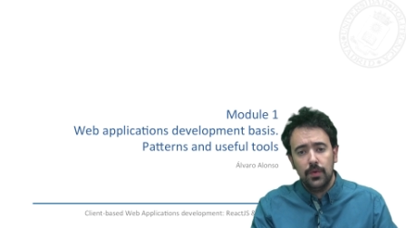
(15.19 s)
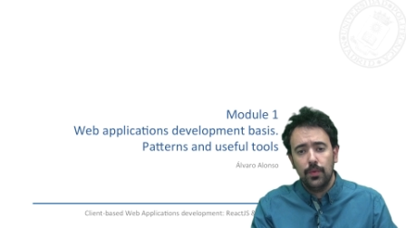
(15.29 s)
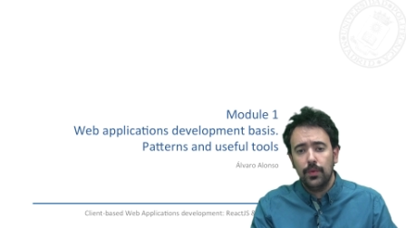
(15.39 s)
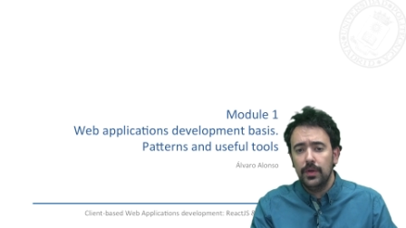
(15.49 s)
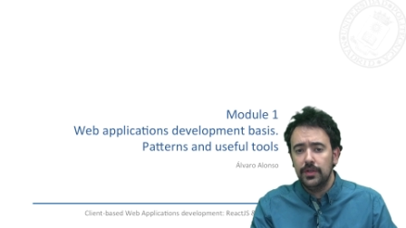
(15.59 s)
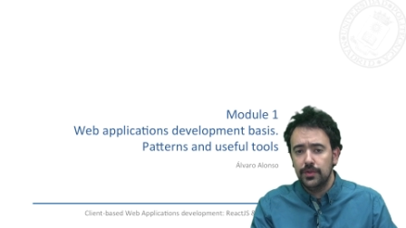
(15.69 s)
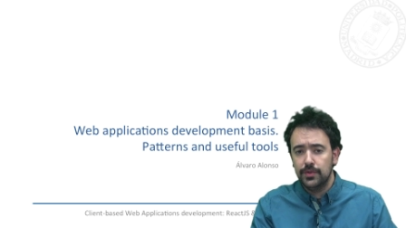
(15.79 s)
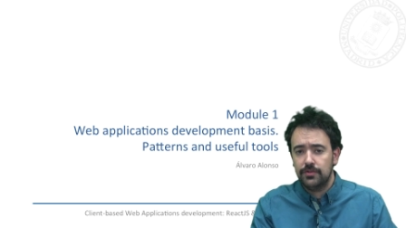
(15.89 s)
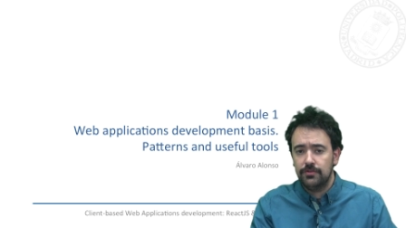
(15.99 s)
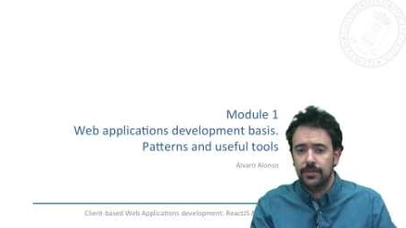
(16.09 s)
we will
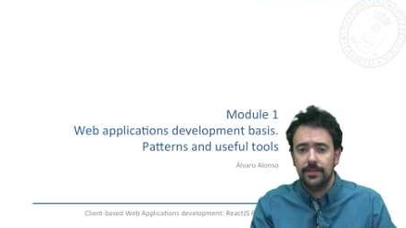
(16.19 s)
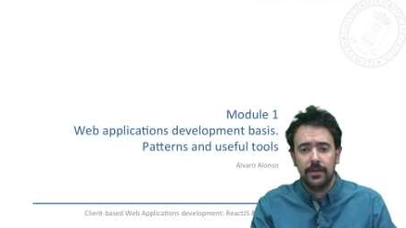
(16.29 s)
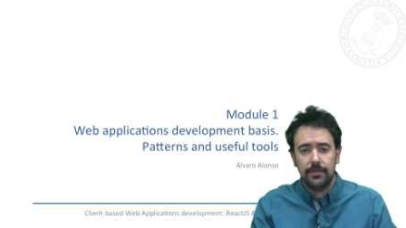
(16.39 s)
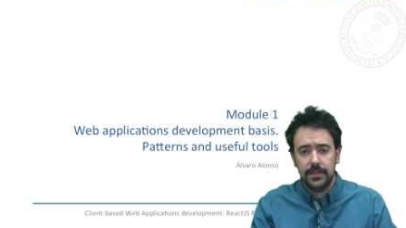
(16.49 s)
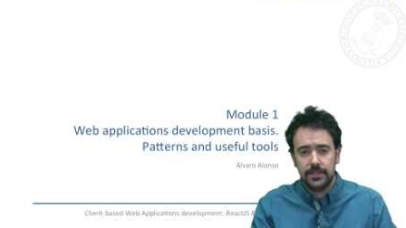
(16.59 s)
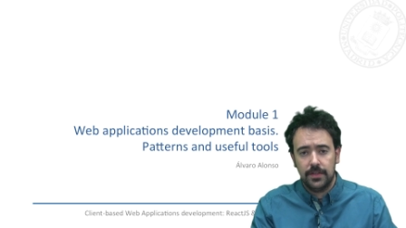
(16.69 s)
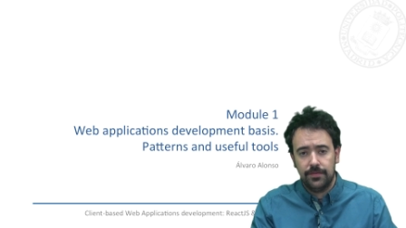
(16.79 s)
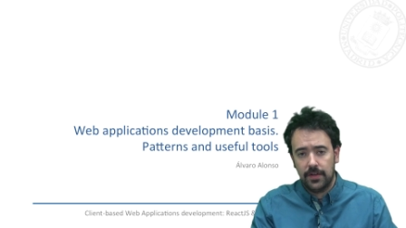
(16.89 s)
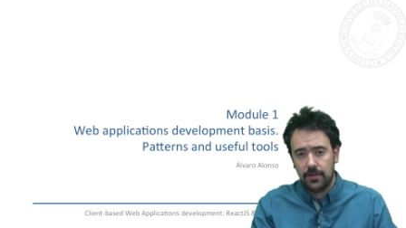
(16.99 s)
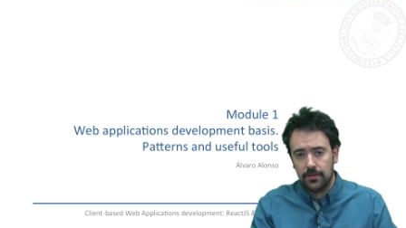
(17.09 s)
use during the rest of
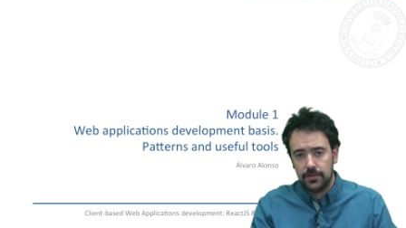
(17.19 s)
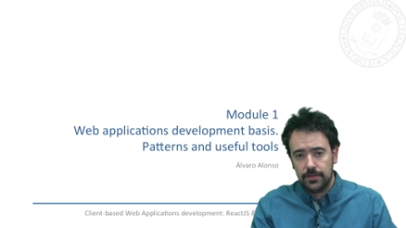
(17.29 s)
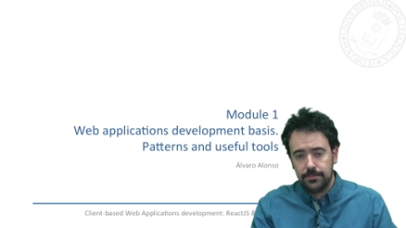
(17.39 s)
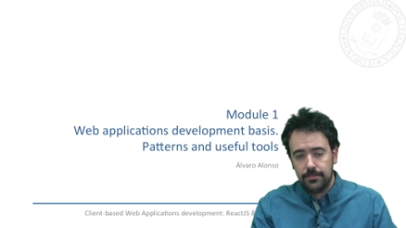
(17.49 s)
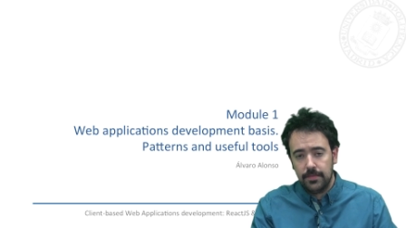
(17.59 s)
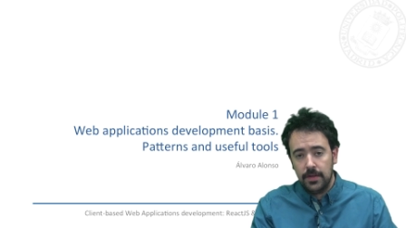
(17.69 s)
the course.